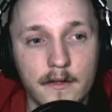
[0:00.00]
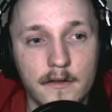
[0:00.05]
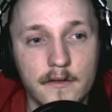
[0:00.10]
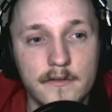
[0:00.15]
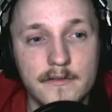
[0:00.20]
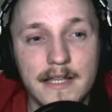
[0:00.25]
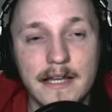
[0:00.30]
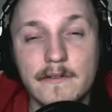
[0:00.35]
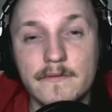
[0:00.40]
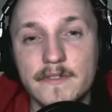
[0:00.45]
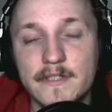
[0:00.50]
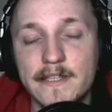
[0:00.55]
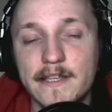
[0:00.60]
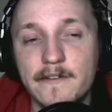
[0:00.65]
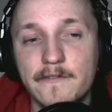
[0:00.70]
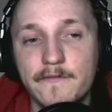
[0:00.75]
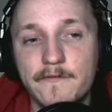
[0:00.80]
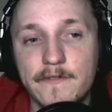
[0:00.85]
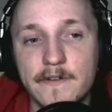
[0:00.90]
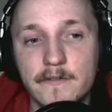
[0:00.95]

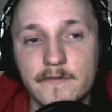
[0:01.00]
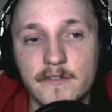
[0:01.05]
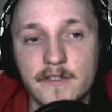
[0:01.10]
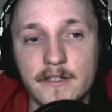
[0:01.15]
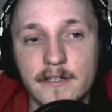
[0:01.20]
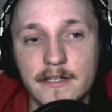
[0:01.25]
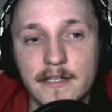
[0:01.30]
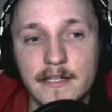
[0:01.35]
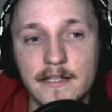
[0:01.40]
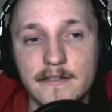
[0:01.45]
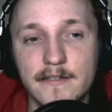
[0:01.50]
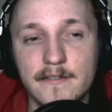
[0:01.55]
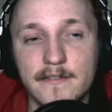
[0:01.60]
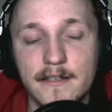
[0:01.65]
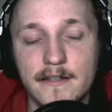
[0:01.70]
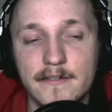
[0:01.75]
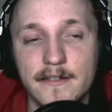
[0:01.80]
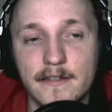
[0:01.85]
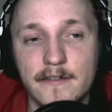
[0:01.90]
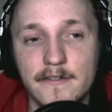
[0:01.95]
Downscale filter is a
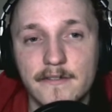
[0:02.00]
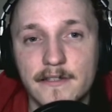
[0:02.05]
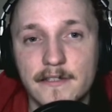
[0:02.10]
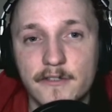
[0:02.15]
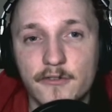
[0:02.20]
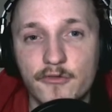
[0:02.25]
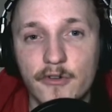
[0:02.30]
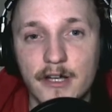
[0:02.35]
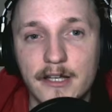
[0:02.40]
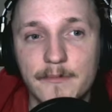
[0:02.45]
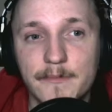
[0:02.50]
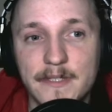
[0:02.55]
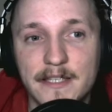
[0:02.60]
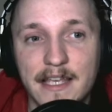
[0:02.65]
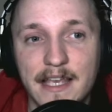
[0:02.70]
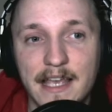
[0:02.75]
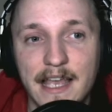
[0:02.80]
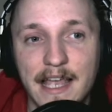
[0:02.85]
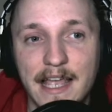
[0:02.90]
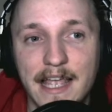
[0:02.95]
setting that describes
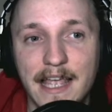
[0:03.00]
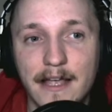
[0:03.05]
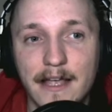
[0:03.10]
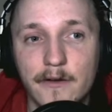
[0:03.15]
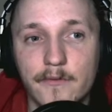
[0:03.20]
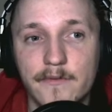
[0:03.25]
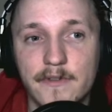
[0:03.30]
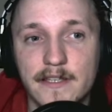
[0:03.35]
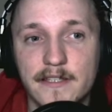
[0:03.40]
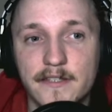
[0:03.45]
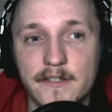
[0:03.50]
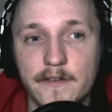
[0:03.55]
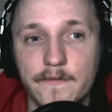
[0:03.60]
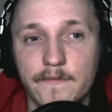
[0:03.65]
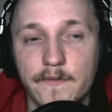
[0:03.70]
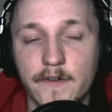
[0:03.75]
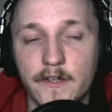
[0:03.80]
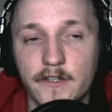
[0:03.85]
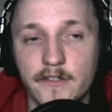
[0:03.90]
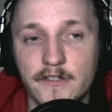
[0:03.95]
how this
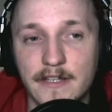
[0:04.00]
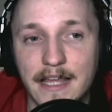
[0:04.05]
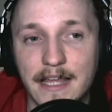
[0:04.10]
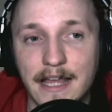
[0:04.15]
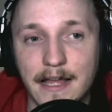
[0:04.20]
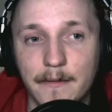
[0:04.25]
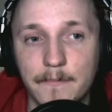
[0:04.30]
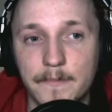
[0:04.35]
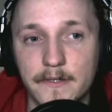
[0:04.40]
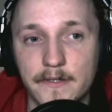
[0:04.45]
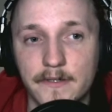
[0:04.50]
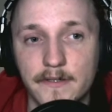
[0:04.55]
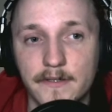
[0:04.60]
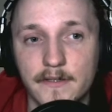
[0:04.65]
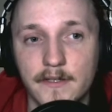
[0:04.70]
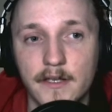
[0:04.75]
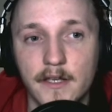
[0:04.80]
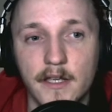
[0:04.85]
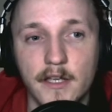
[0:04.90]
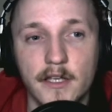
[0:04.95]
conversion happens.
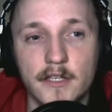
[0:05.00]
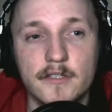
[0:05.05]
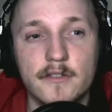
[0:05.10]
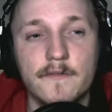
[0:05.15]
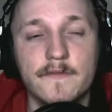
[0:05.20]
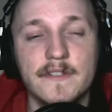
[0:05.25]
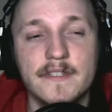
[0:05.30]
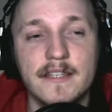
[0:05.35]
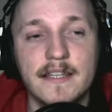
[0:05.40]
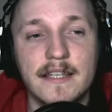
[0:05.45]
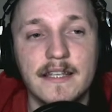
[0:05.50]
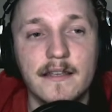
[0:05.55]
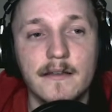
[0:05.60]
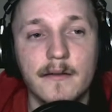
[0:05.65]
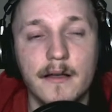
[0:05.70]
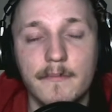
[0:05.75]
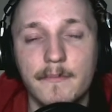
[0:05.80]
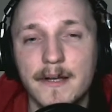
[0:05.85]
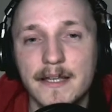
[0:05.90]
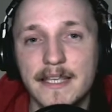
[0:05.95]
So obviously,
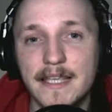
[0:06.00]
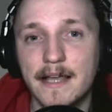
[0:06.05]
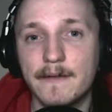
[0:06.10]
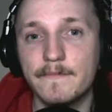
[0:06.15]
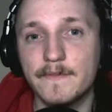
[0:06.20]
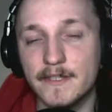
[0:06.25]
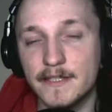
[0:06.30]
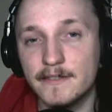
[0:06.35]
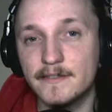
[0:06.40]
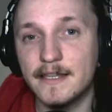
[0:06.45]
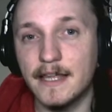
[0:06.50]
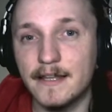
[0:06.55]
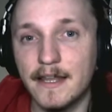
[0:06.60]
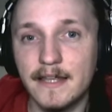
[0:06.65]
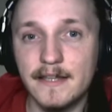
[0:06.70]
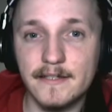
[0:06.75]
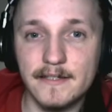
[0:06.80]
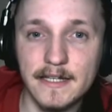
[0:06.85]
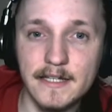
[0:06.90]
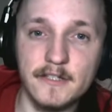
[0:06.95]
my canvas is
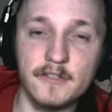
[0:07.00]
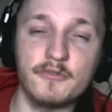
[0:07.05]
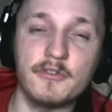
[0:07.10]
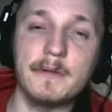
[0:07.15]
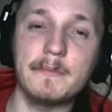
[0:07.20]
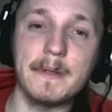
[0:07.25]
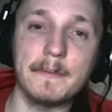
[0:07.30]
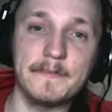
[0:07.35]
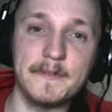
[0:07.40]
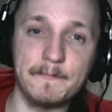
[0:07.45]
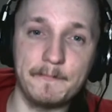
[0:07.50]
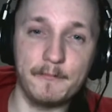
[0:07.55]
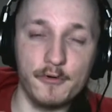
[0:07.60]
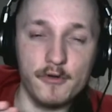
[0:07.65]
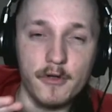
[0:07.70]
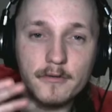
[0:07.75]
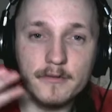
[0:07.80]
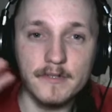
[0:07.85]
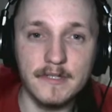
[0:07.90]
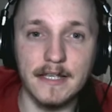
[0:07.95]
1080. Streamlabs
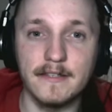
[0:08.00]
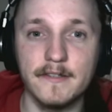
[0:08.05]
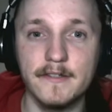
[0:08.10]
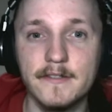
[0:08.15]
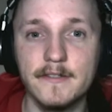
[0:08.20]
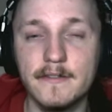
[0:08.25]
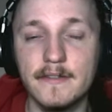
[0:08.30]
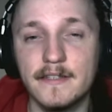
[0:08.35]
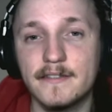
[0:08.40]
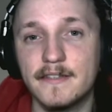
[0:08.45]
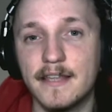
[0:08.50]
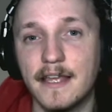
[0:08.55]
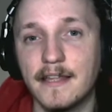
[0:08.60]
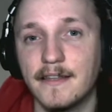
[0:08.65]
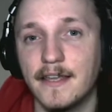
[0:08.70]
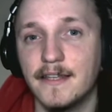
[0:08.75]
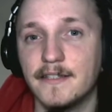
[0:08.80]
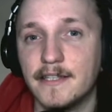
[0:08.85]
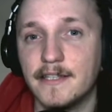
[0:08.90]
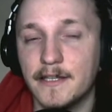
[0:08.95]
processes this
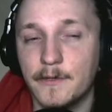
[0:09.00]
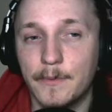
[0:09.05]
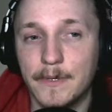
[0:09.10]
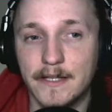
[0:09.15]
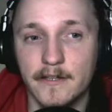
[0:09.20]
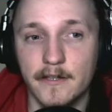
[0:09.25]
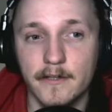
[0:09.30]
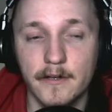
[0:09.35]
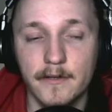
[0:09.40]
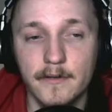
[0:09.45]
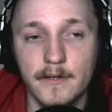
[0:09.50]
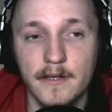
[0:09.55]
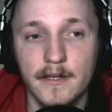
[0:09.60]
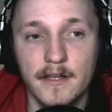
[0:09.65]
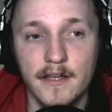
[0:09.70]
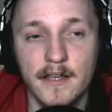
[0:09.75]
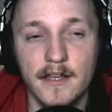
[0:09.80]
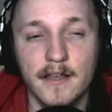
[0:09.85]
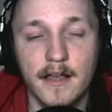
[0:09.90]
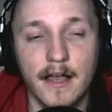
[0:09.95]
1080 window
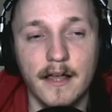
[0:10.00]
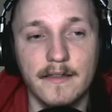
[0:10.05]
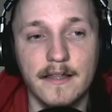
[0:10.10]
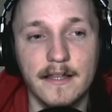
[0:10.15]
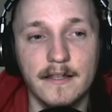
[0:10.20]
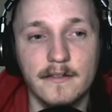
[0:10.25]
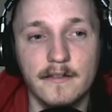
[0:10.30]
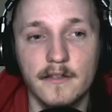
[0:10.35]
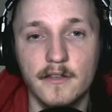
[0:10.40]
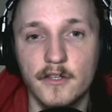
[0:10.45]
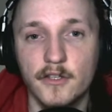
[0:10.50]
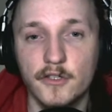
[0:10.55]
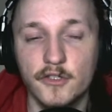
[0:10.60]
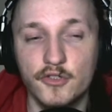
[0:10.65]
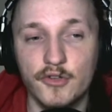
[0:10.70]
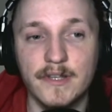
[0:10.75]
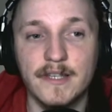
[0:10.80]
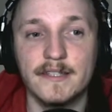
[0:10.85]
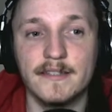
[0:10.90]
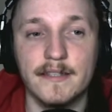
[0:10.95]
and then
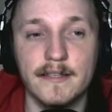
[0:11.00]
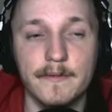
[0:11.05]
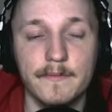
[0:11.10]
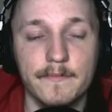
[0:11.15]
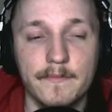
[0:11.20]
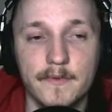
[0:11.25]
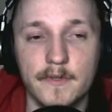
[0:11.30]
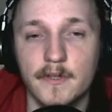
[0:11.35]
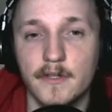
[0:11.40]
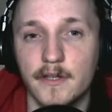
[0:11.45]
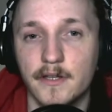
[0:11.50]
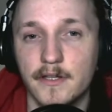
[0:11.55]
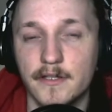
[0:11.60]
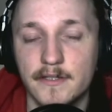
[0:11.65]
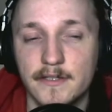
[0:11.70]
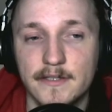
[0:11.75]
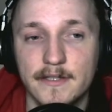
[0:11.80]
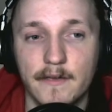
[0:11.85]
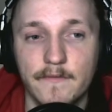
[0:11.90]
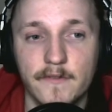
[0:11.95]
shrinks it to
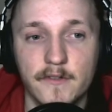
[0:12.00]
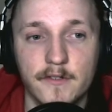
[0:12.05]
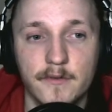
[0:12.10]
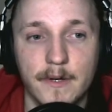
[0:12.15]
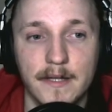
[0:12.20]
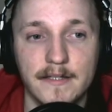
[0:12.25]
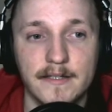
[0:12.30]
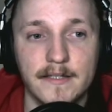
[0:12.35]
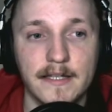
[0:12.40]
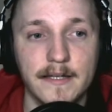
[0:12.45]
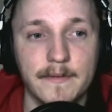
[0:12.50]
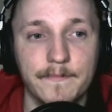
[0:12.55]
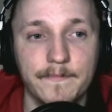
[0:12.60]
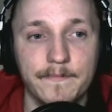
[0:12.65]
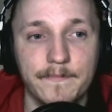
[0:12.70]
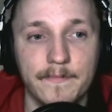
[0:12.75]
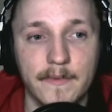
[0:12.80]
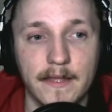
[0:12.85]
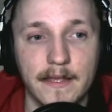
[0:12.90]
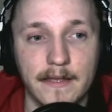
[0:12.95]
720
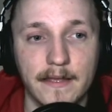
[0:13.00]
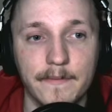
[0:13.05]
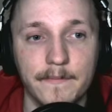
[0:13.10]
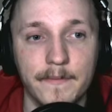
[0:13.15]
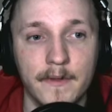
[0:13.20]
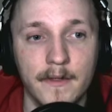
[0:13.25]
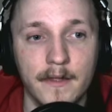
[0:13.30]
here.